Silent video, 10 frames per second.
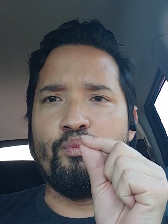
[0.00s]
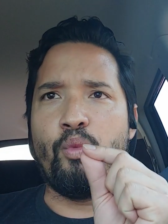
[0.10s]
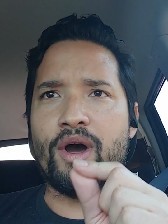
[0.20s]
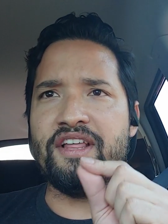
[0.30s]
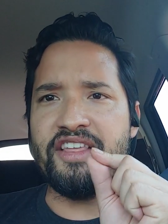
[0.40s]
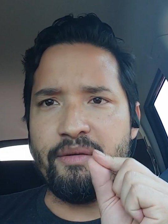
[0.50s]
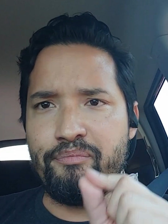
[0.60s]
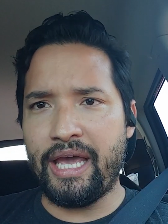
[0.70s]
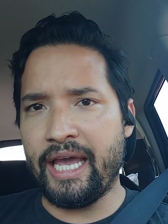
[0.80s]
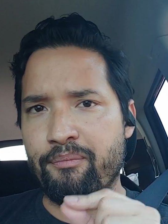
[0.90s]
One of the
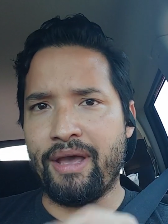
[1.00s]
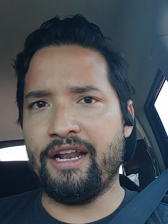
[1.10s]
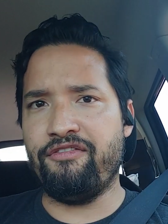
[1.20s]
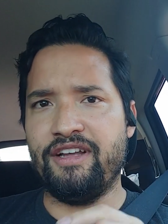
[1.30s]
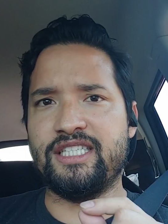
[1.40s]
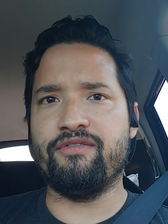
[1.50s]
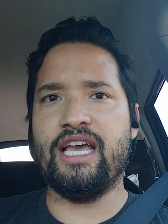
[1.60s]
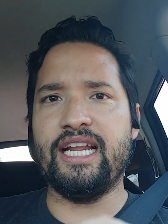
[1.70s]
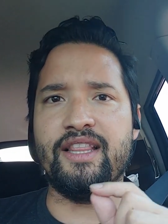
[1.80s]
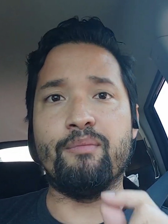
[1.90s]
big benefits of
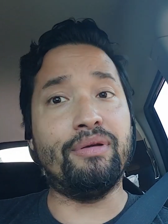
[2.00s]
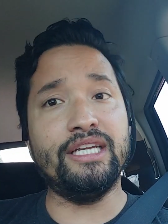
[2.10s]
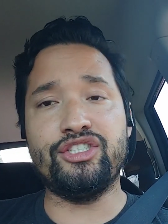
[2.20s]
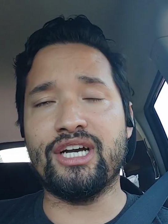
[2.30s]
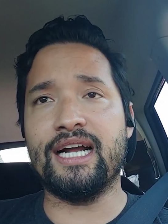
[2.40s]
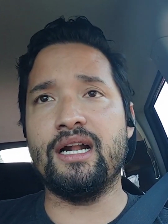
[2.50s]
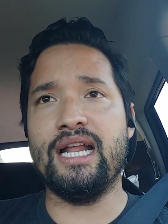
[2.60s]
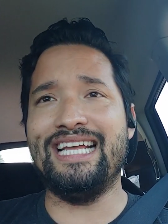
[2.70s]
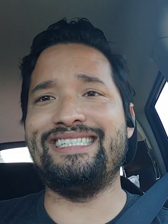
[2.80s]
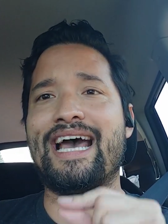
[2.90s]
getting the Pshot
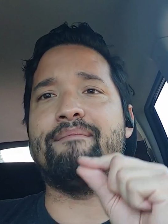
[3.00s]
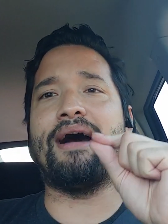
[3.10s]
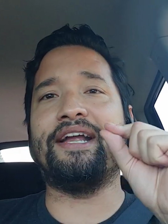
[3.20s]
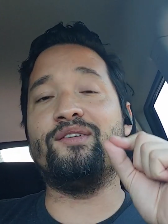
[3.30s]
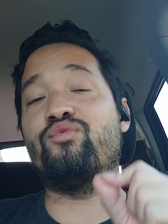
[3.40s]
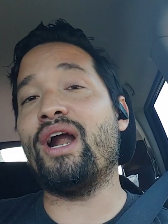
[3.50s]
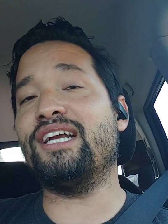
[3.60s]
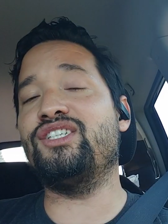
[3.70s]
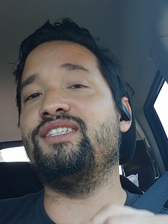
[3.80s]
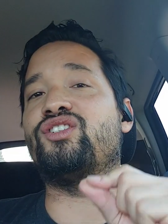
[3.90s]
is that my
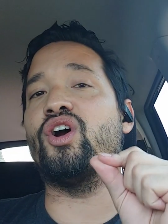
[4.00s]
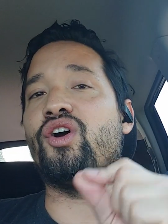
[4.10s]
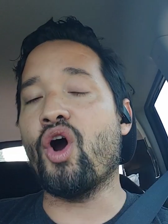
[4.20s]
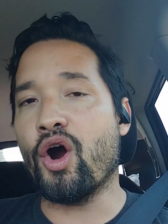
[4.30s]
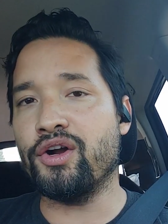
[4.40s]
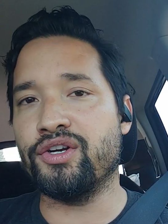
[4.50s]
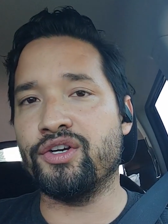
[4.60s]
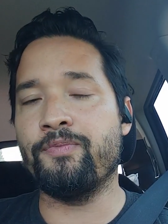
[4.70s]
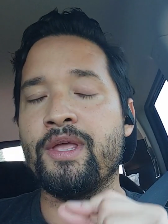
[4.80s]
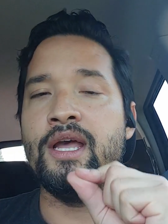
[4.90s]
erections are
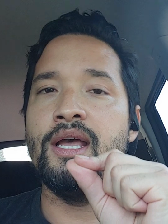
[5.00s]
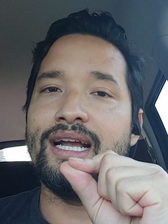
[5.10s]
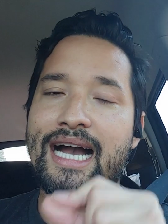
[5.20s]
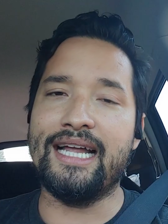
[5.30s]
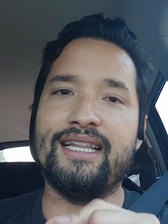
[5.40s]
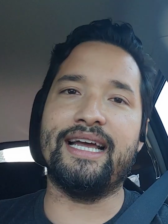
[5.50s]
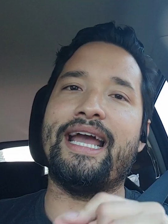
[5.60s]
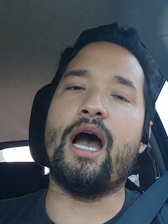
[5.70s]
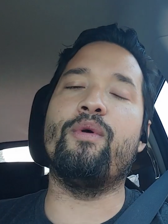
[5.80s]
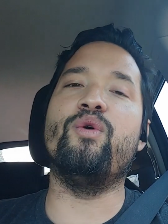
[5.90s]
harder, kind of like
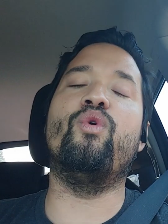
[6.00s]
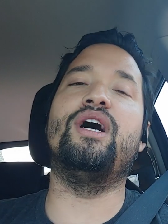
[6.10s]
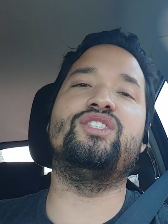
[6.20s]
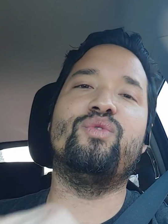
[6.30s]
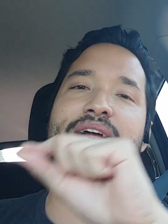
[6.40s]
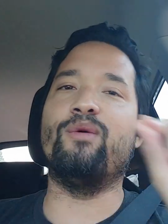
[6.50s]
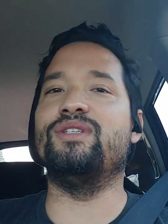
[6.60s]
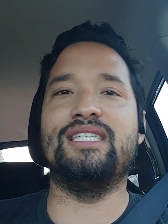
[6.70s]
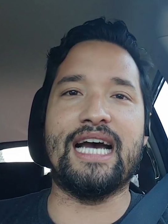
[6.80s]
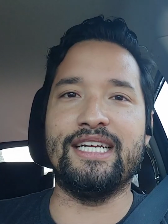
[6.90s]
how it was when I
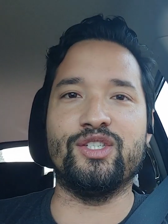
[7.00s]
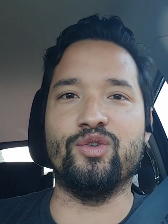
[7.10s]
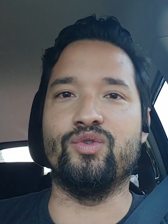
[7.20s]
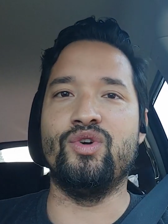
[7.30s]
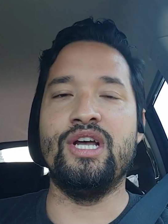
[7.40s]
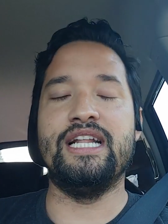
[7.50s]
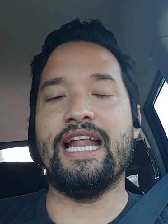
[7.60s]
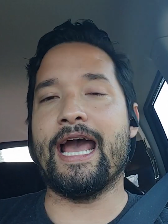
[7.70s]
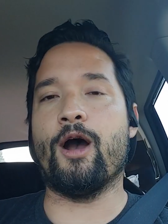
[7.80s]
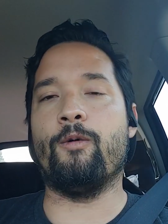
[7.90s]
was in high school.
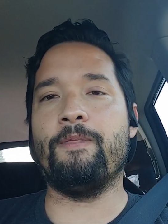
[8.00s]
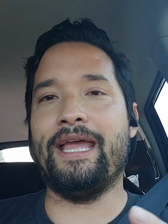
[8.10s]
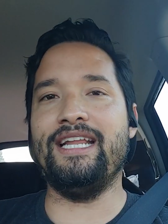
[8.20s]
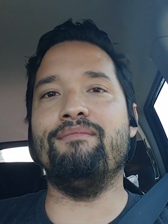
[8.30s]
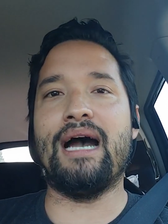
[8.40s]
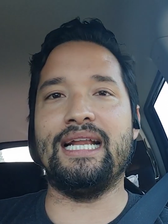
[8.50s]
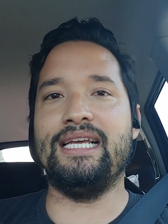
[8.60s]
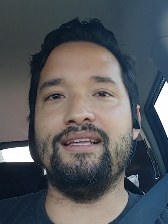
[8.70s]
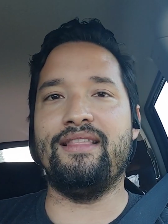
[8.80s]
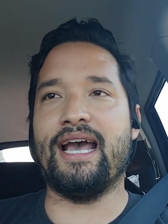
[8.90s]
Now,
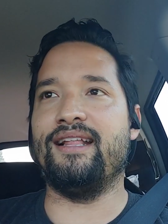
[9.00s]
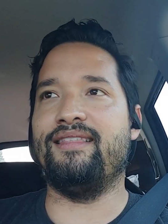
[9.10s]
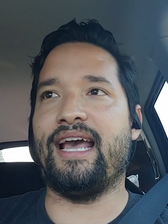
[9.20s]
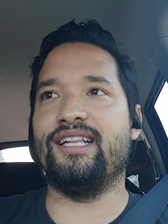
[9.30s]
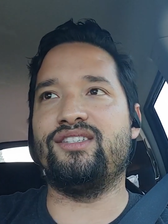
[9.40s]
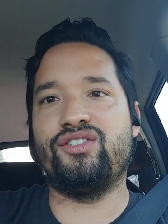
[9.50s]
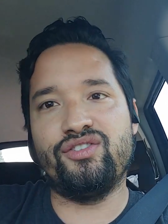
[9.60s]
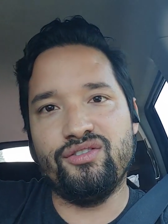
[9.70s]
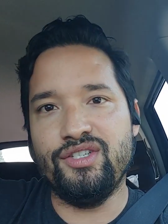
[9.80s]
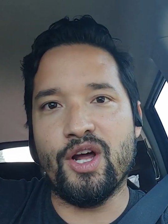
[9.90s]
anybody
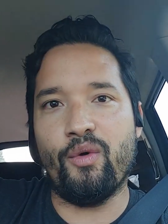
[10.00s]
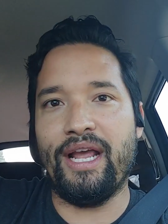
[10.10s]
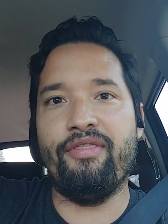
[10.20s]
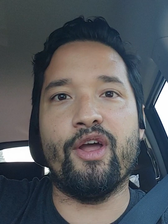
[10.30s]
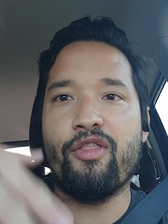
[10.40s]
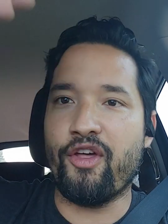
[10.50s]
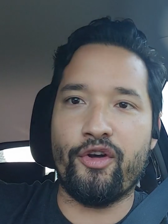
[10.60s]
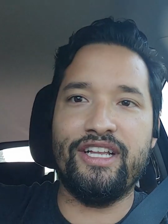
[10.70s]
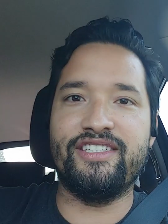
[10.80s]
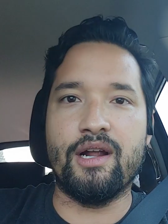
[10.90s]
that's, you know, in their
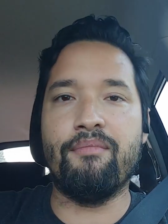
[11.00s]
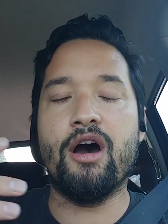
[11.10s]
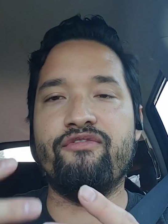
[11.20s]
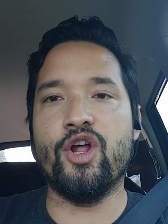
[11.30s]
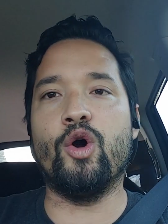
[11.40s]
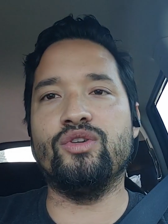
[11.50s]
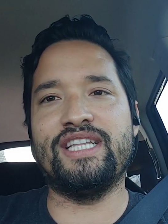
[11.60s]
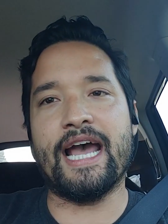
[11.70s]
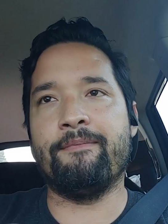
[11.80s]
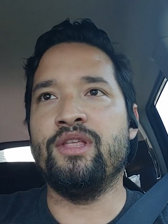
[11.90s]
30s and above knows
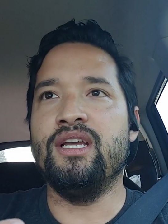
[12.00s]
that,